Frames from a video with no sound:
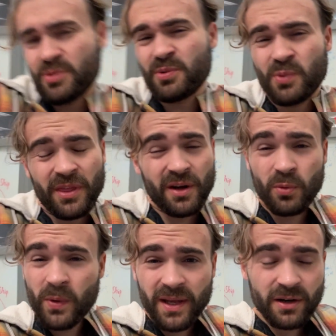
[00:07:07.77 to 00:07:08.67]
within a
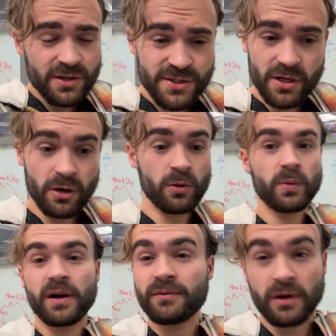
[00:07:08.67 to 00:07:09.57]
week or so
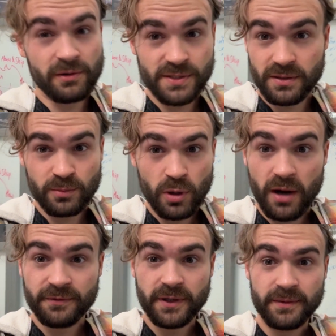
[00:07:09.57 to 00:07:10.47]
whenever I was in profit.